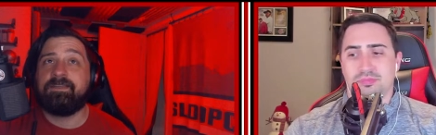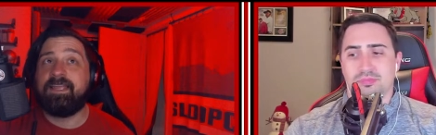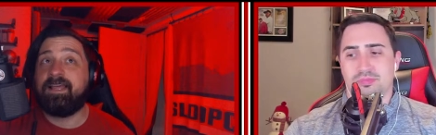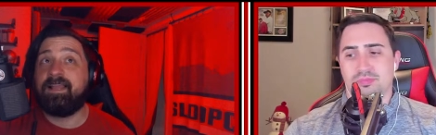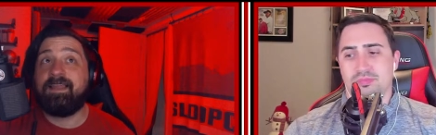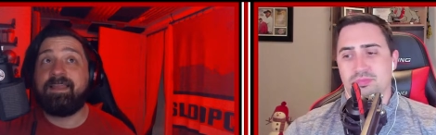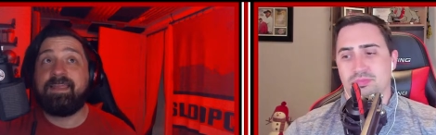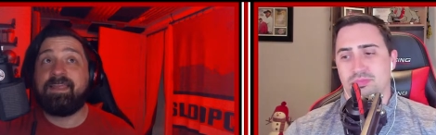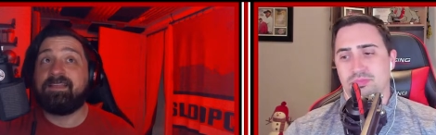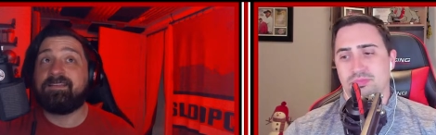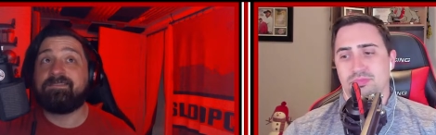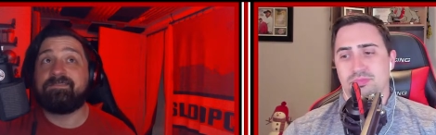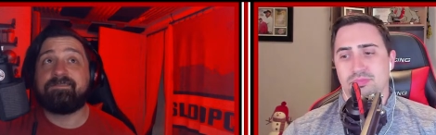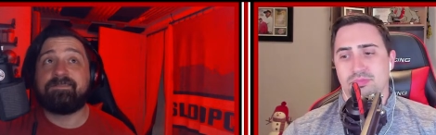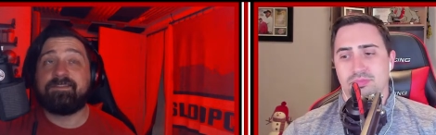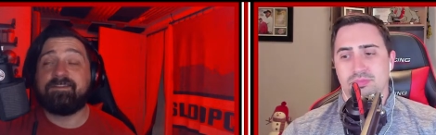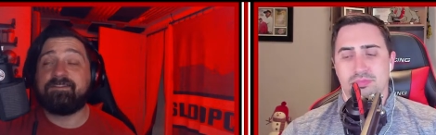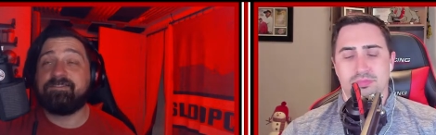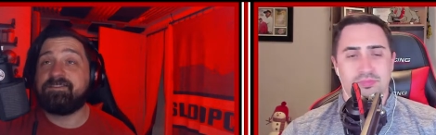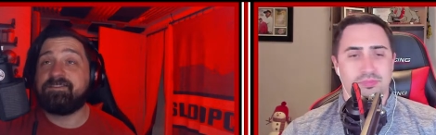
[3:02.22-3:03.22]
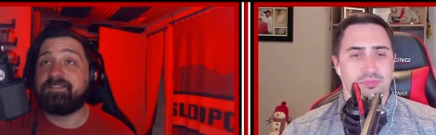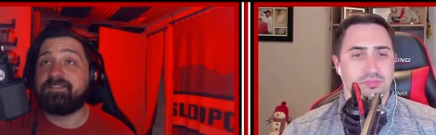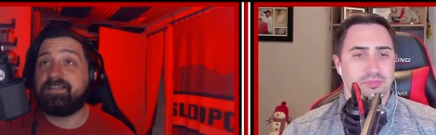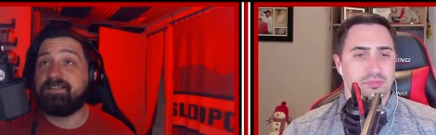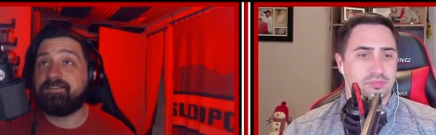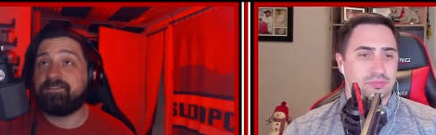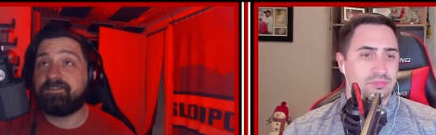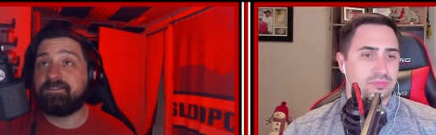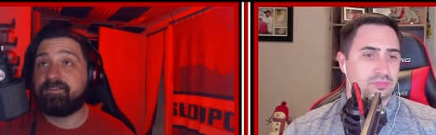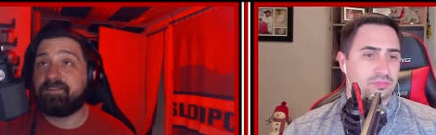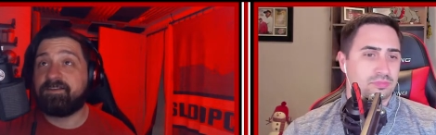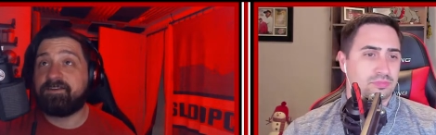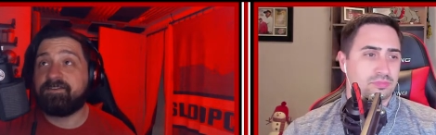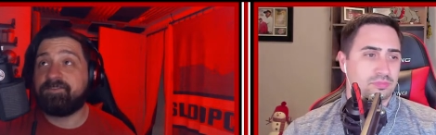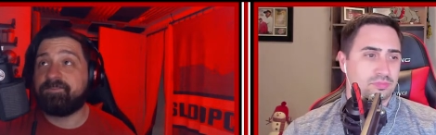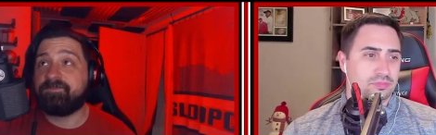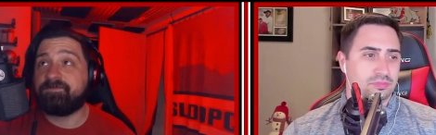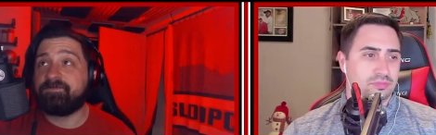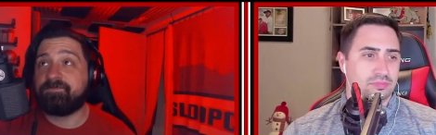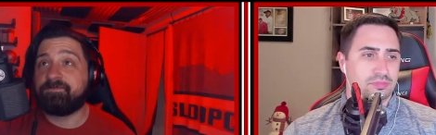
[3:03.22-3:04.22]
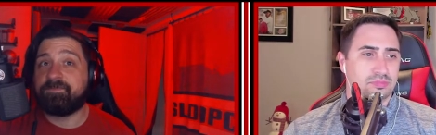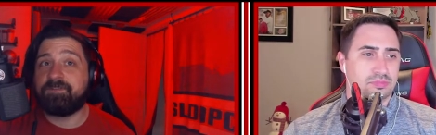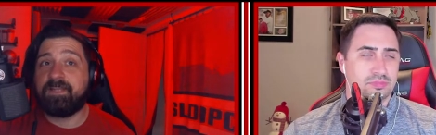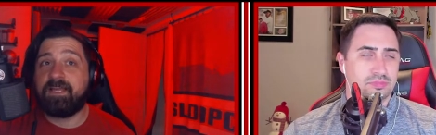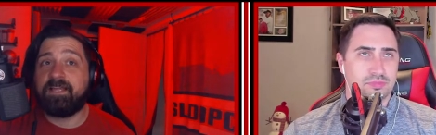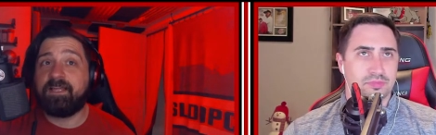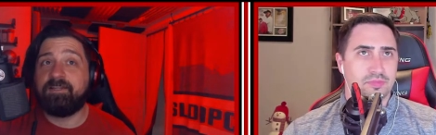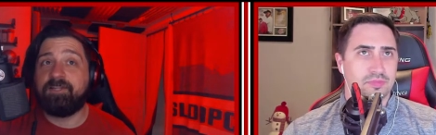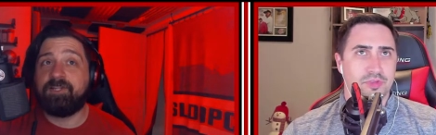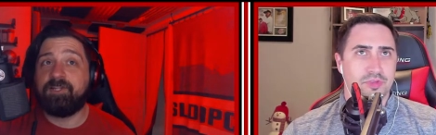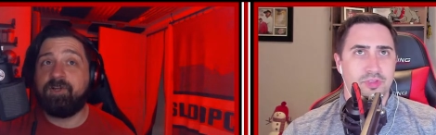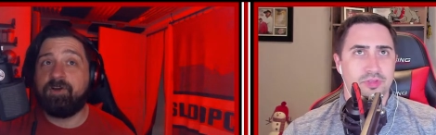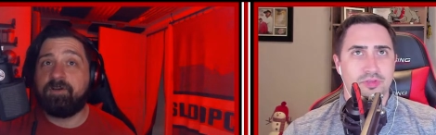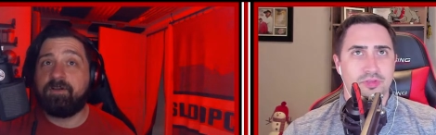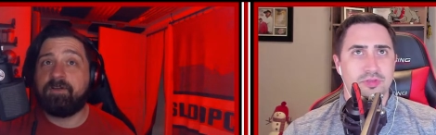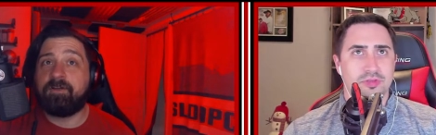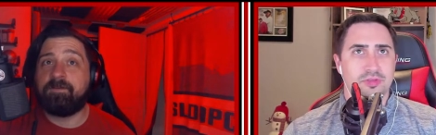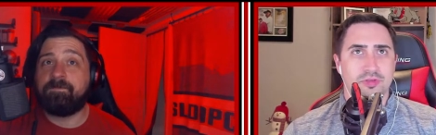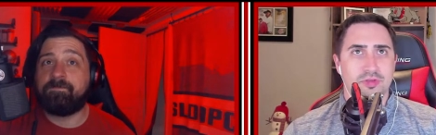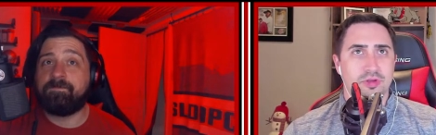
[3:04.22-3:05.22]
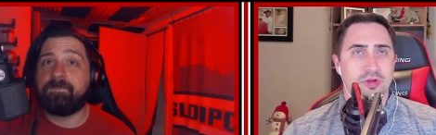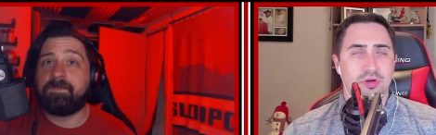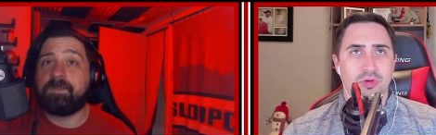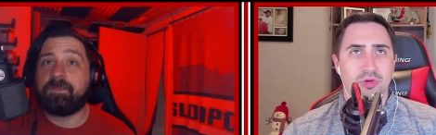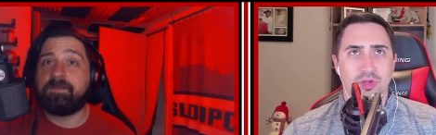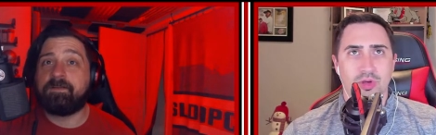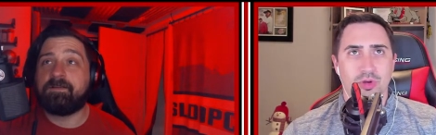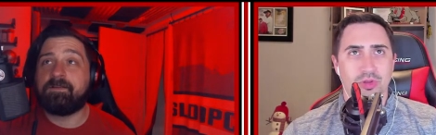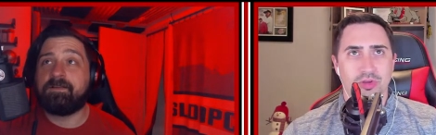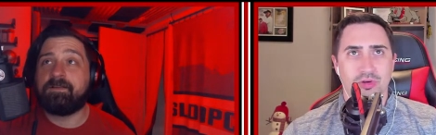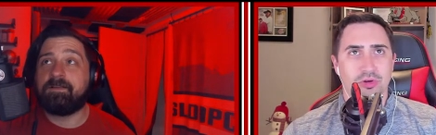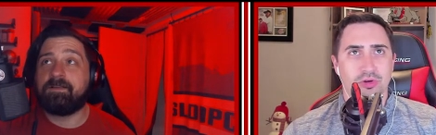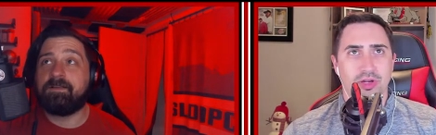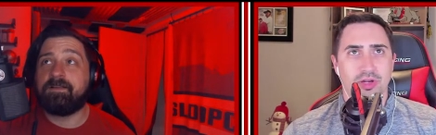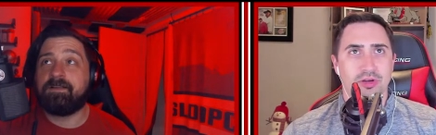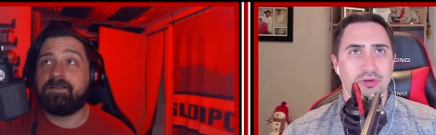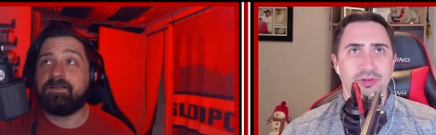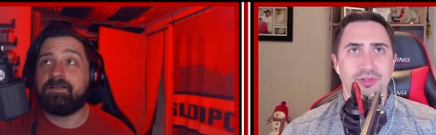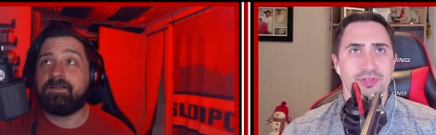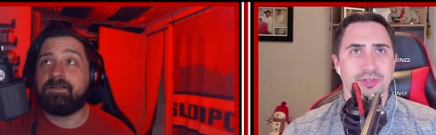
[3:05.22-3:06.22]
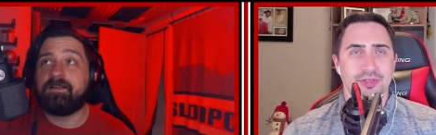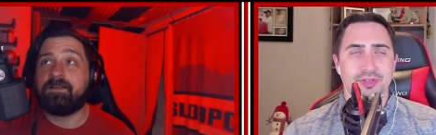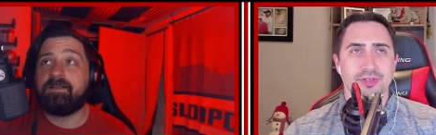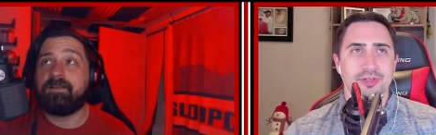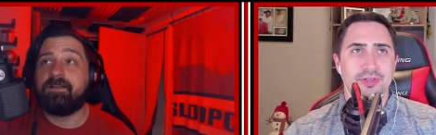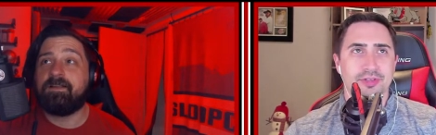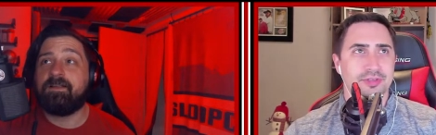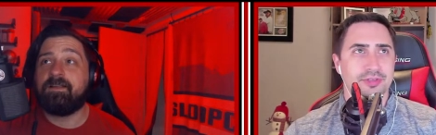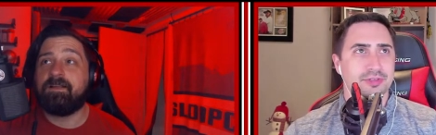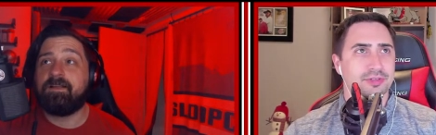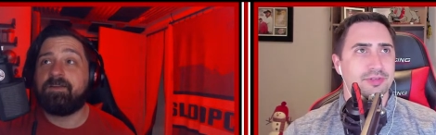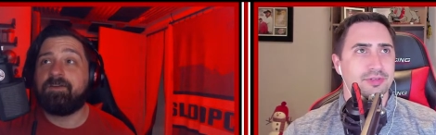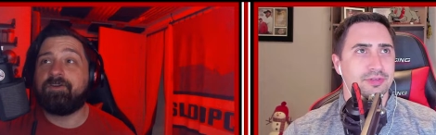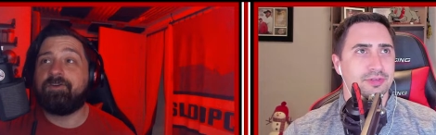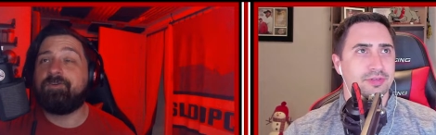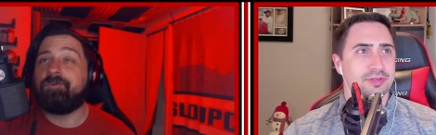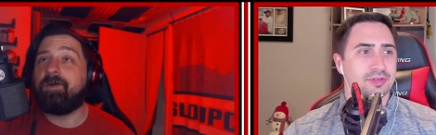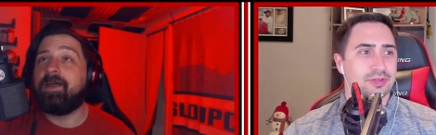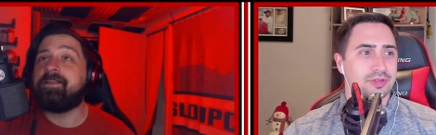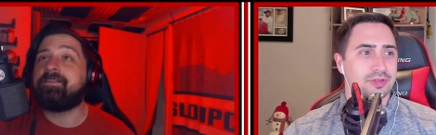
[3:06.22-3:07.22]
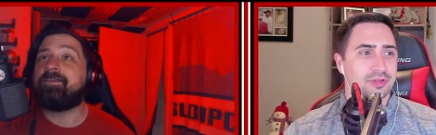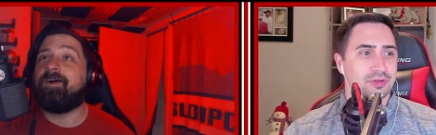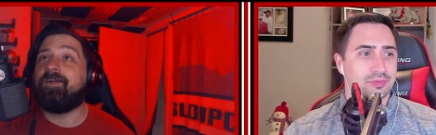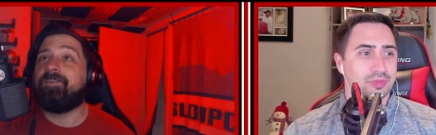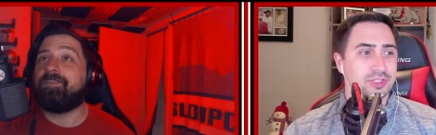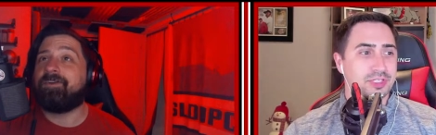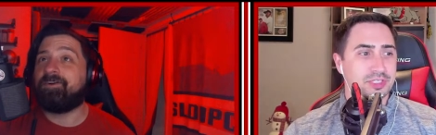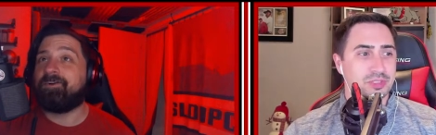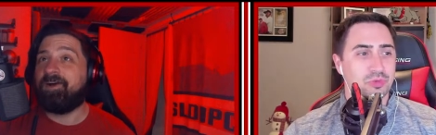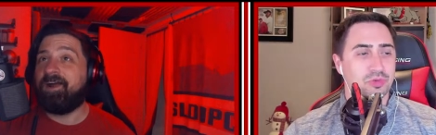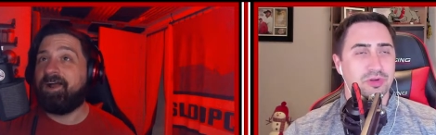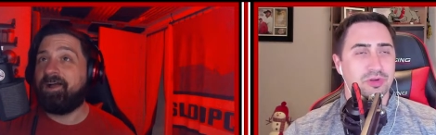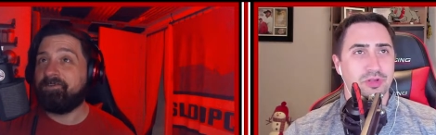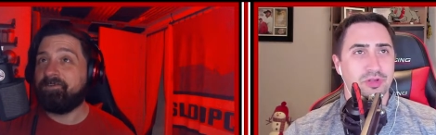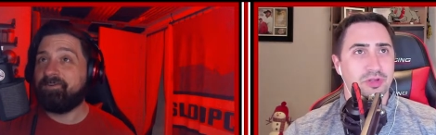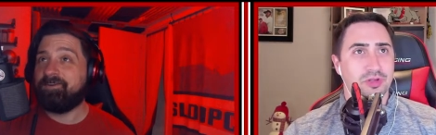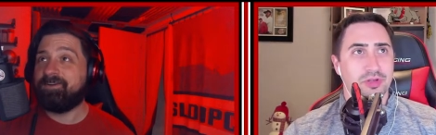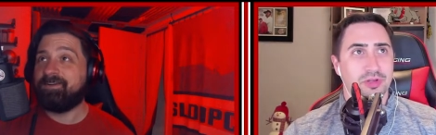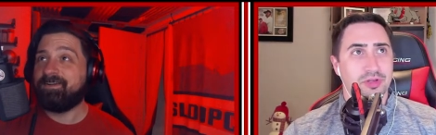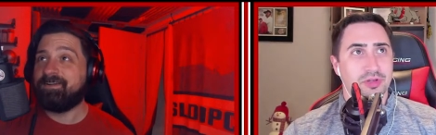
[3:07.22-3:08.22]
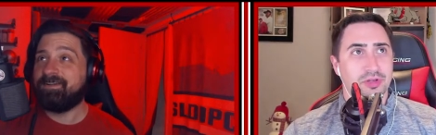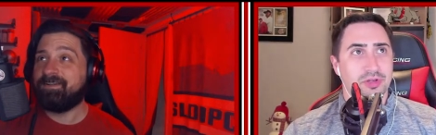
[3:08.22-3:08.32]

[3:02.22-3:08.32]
Speaker 1: killing it. They're just they're, they're they look
Speaker 2: only on the ground, great on the
Speaker 1: ground,